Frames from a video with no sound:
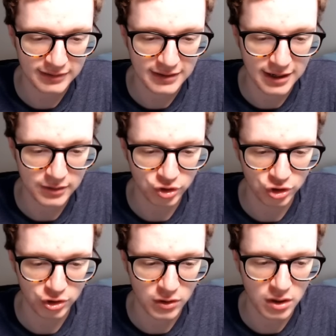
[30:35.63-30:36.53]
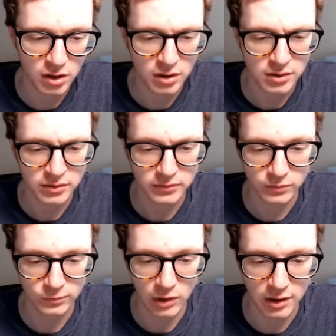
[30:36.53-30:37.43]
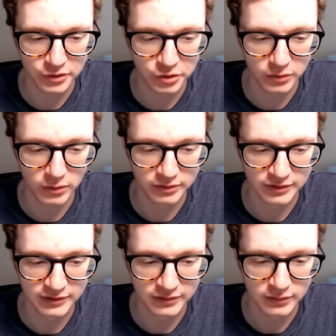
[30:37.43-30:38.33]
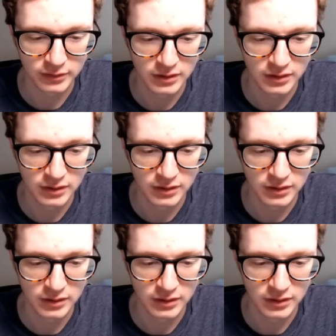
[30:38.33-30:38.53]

I got Shaw, Rogers,